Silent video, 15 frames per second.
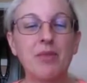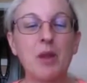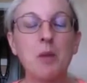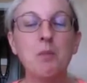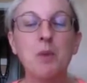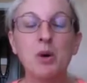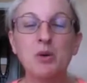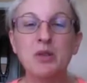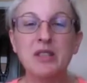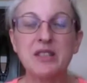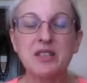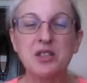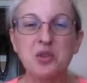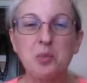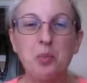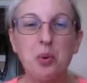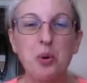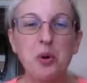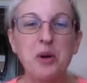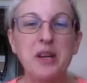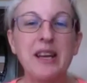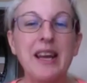Moses is
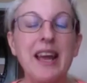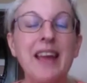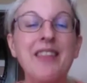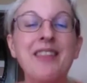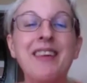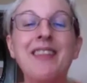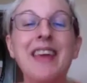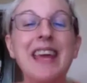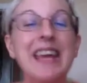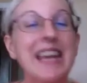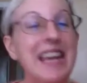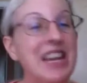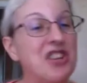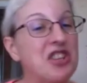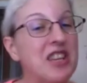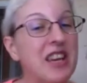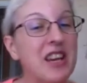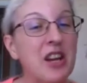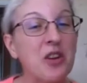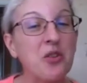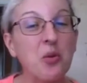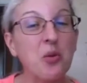supported, and then they each get
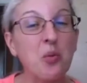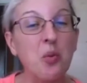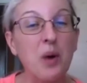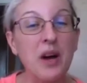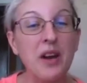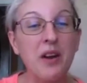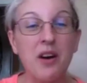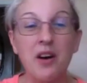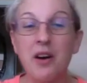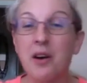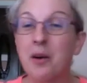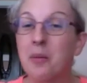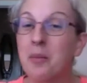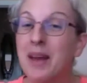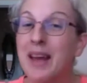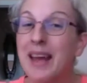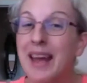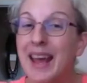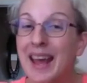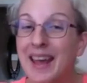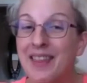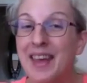under one arm.
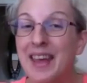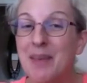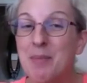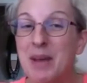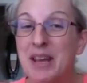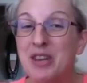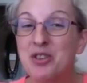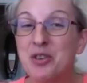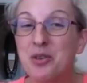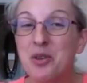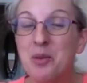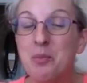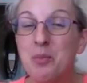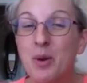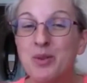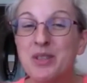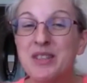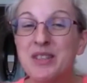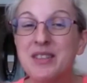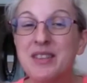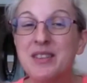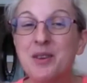And they make sure that
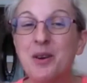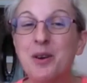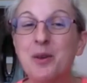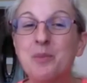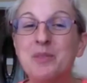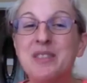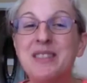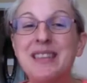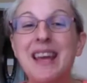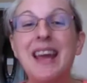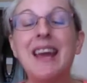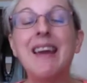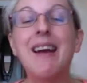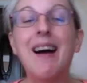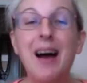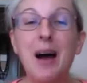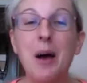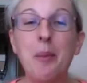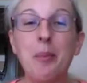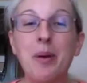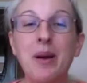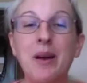Moses' arms stay
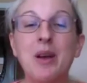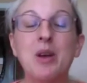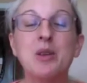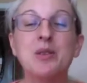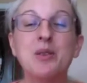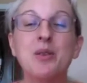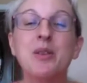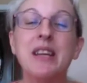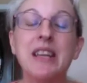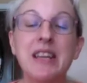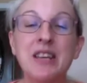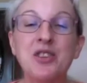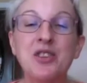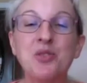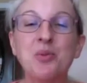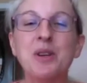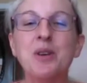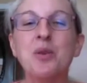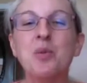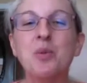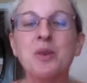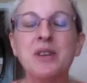up so that
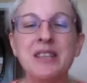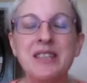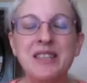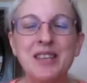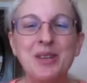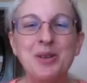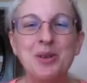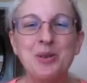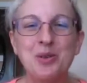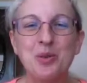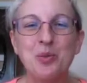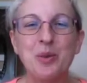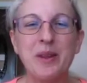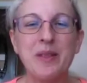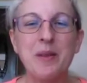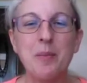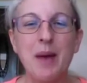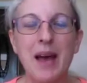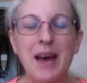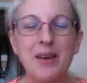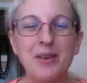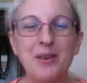Israel will continue to win the
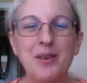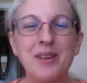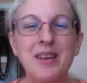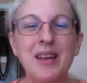battle.